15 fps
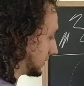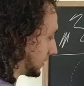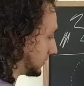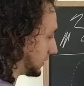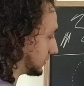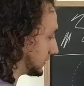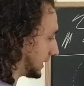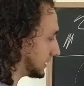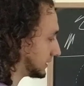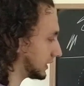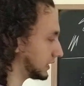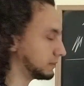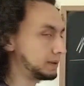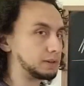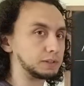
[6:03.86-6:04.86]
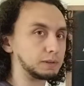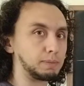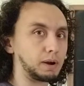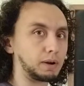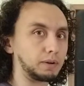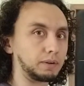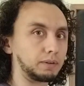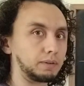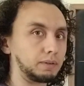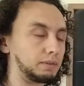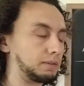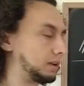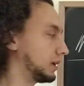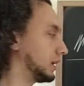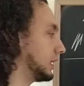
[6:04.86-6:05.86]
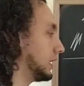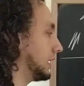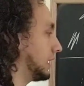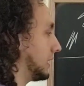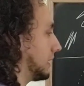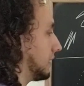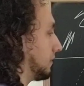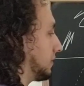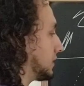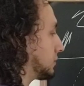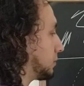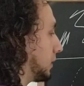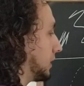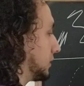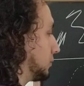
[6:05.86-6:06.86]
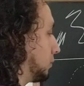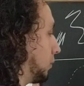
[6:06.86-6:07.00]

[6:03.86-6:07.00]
then they're 10 centimeters apart. If this one is